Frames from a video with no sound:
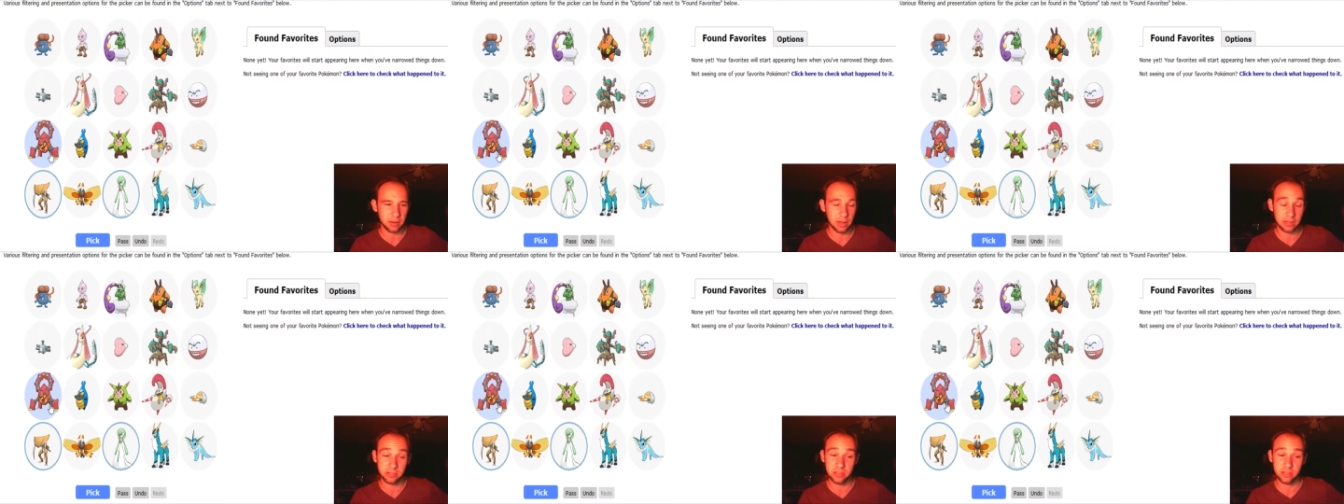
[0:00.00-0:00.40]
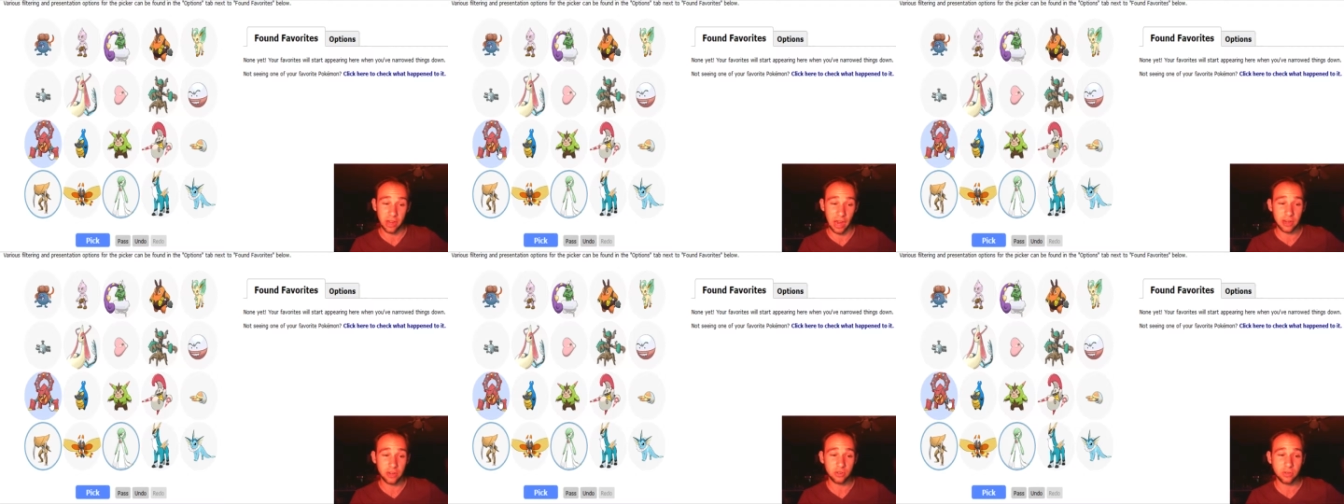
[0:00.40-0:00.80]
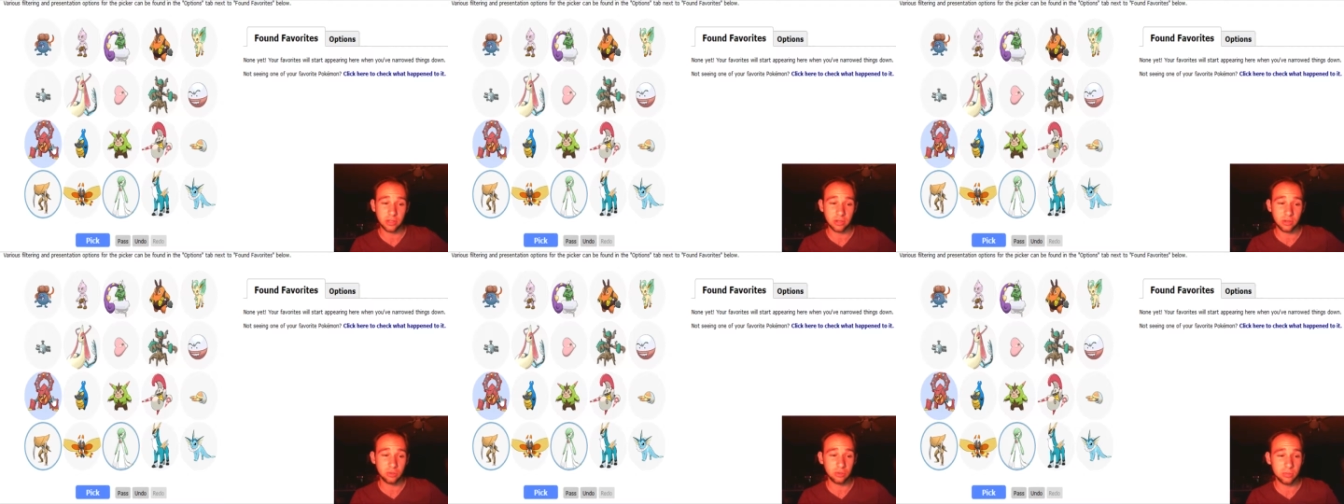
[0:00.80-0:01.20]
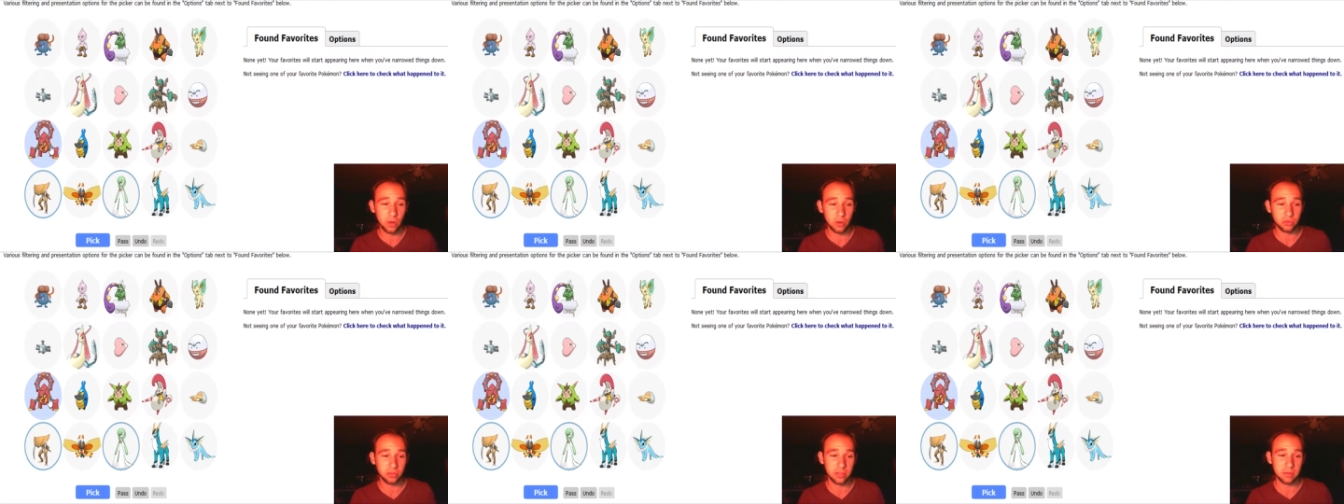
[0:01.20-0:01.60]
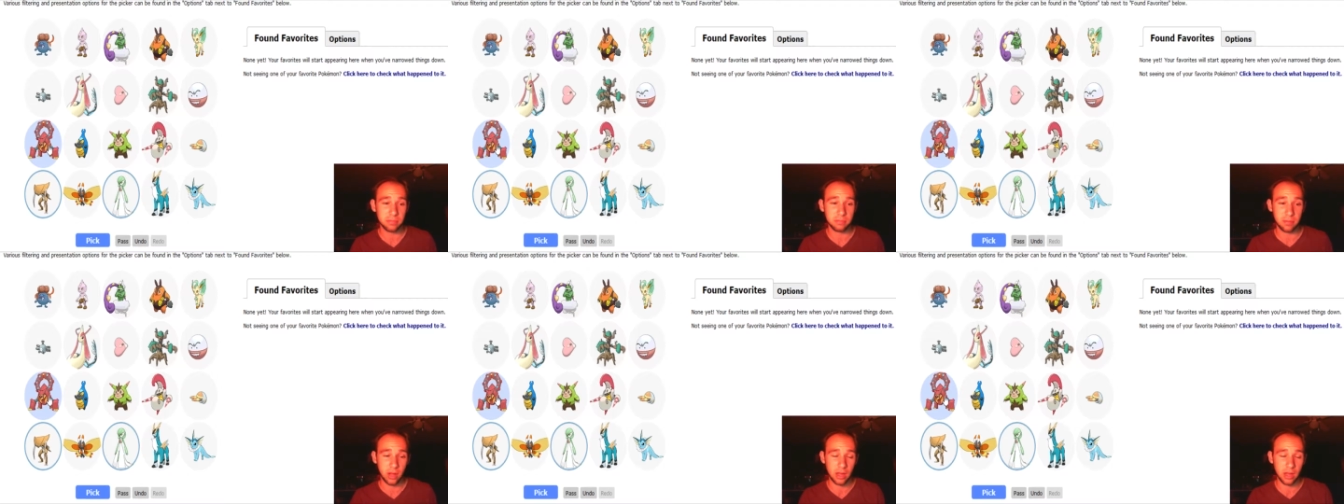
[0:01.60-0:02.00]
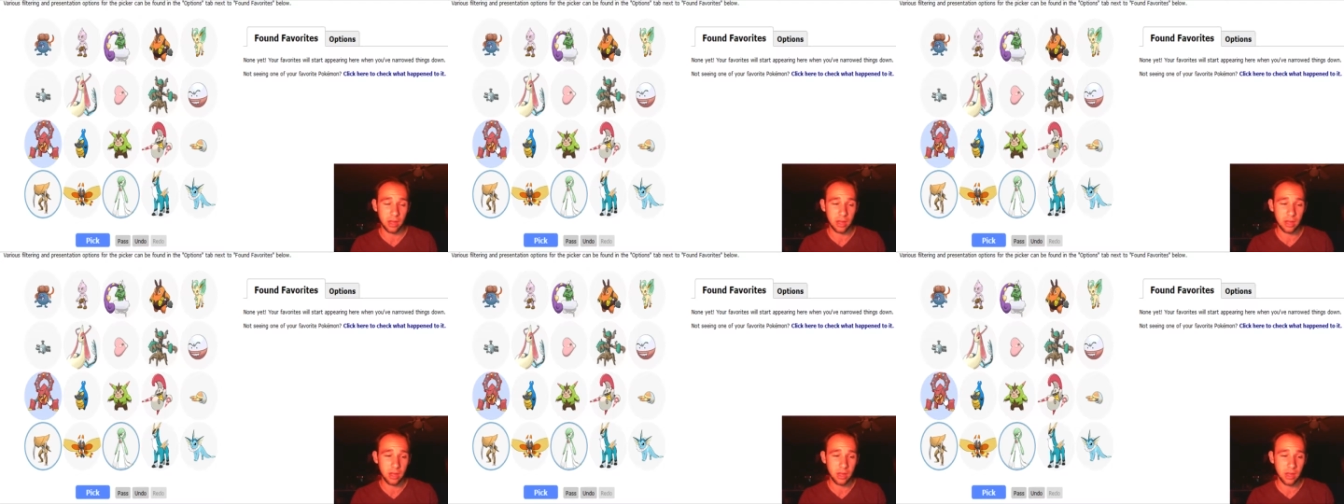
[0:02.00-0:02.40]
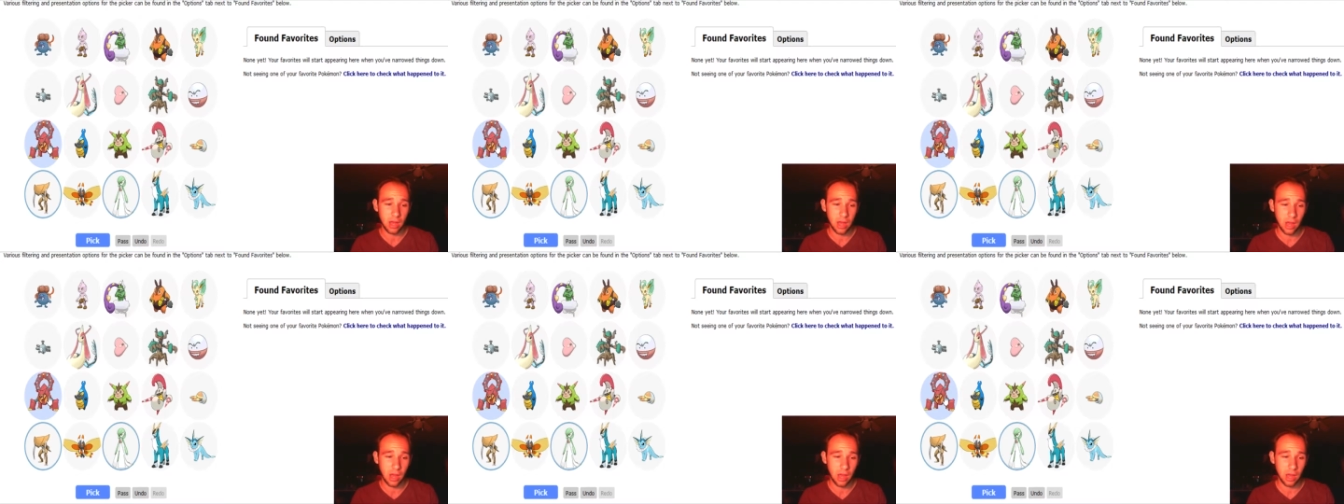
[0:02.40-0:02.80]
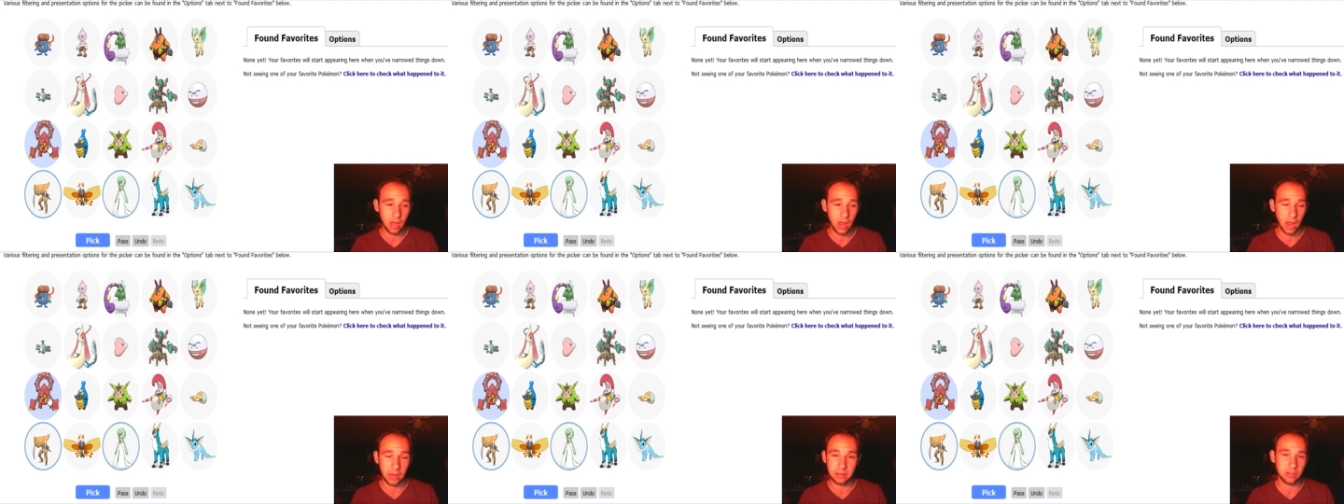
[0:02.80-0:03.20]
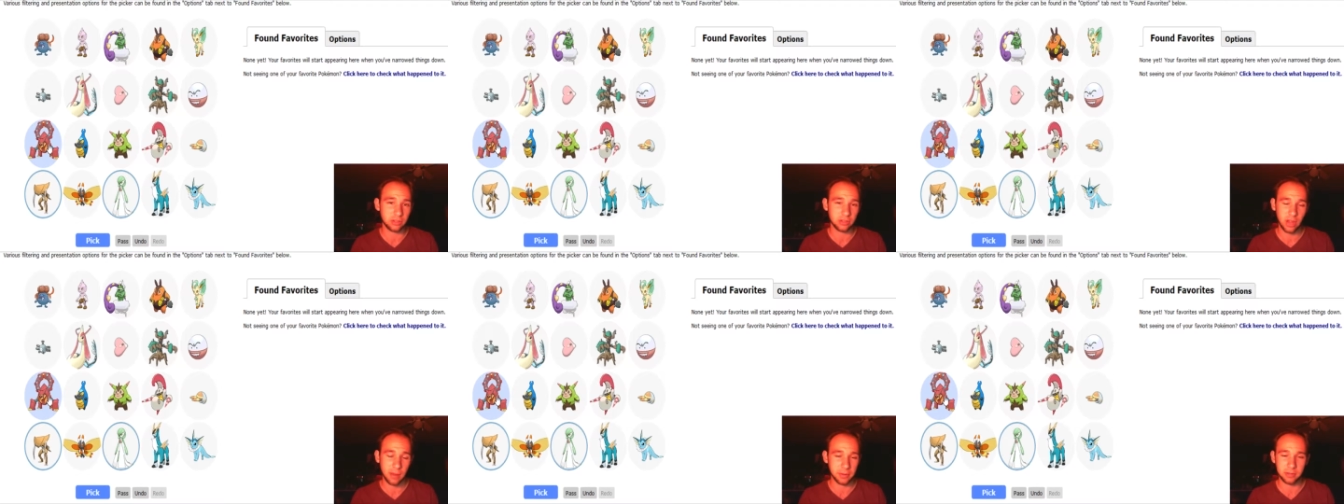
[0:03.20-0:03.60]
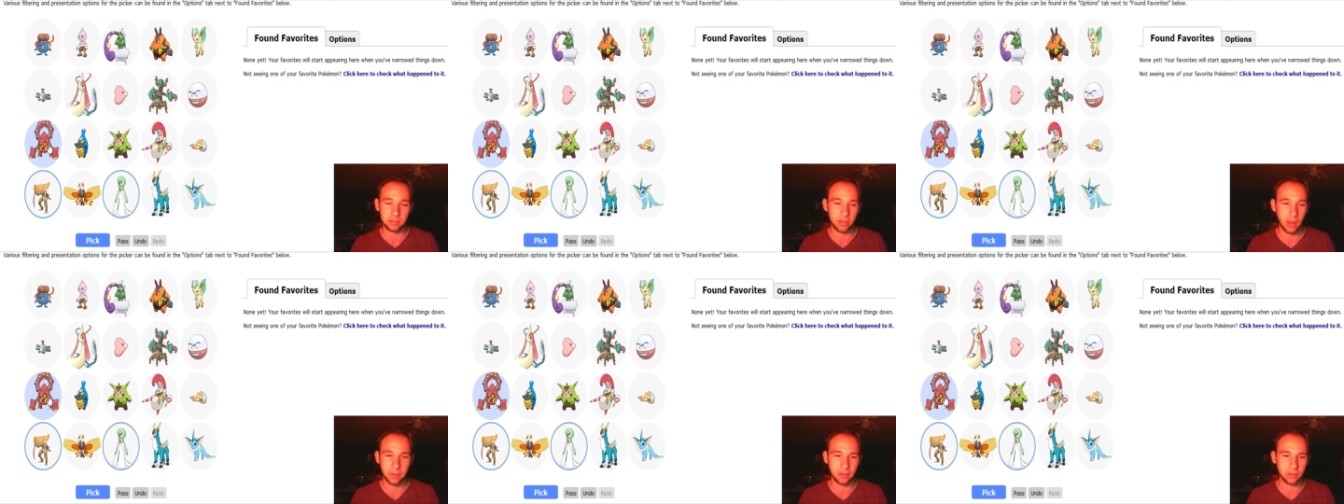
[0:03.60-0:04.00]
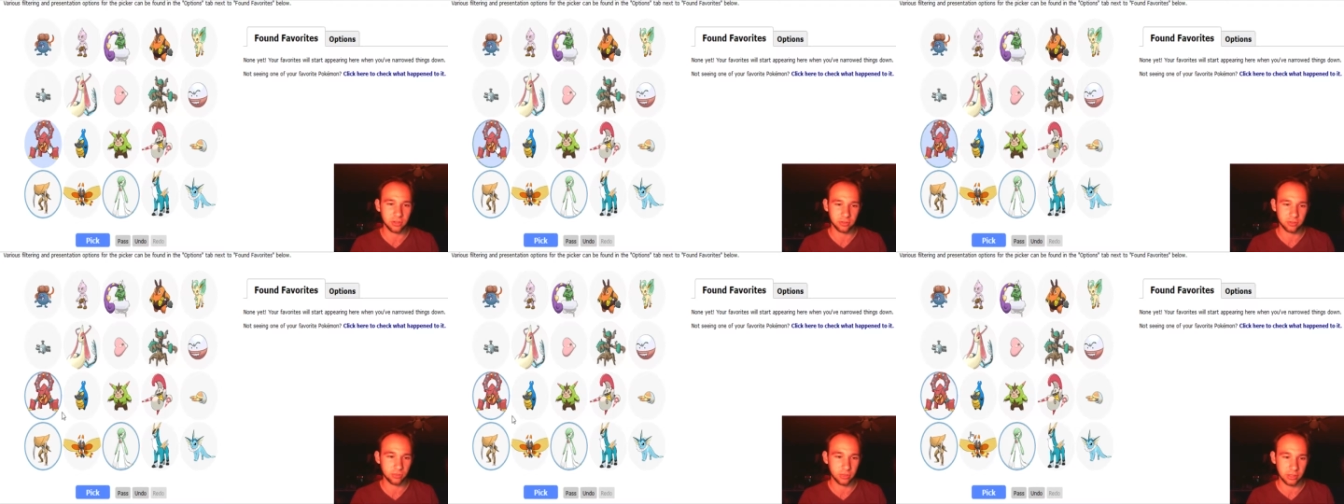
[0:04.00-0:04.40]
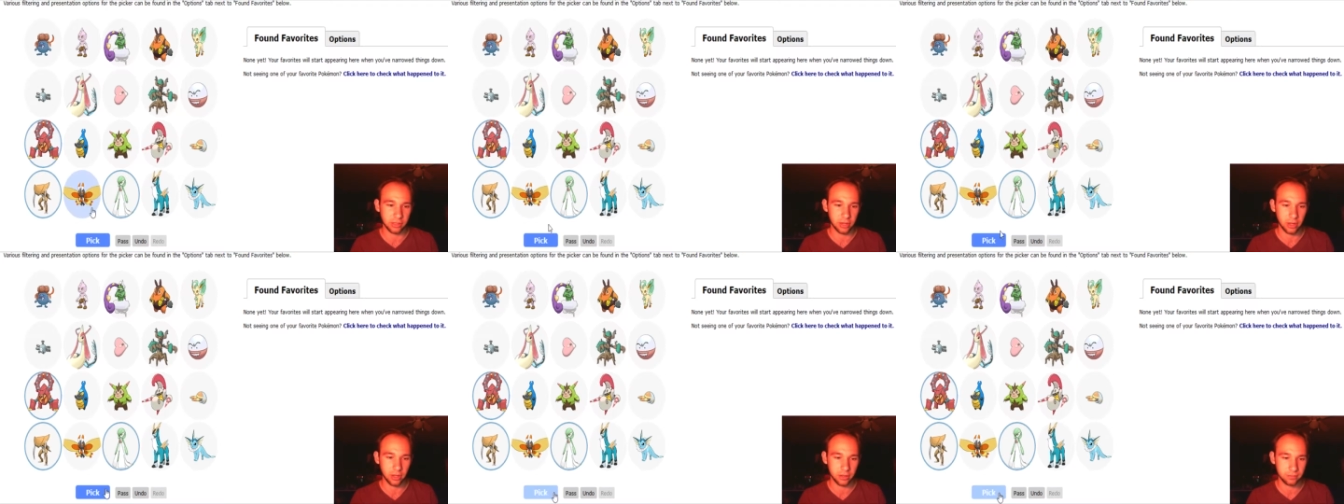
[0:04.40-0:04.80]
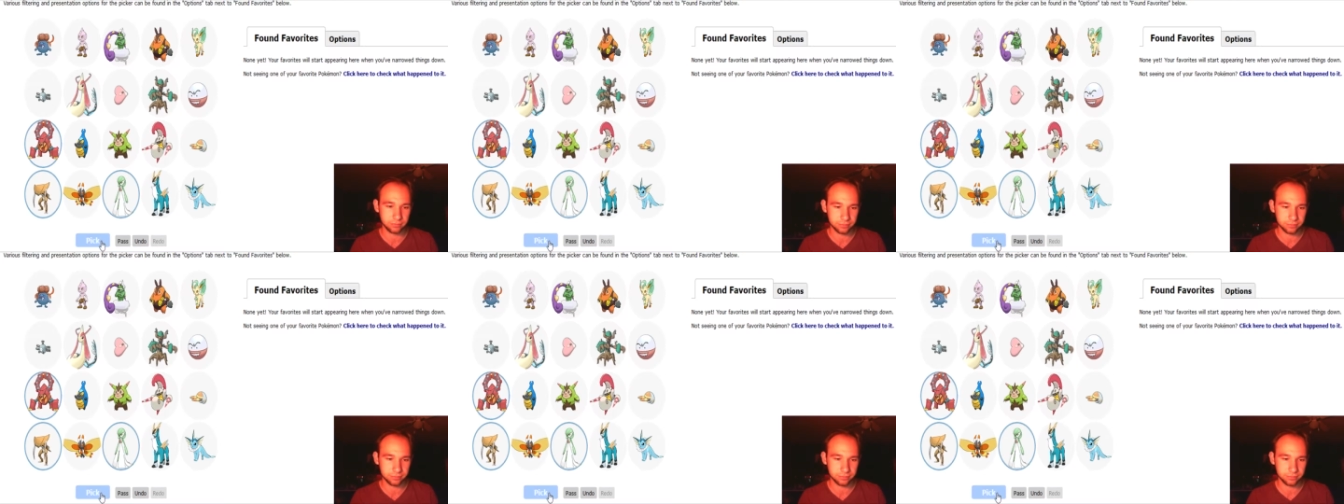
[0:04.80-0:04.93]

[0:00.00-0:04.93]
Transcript: Its design is really cool mostly, but uh, I, its, type, its typing is just really good.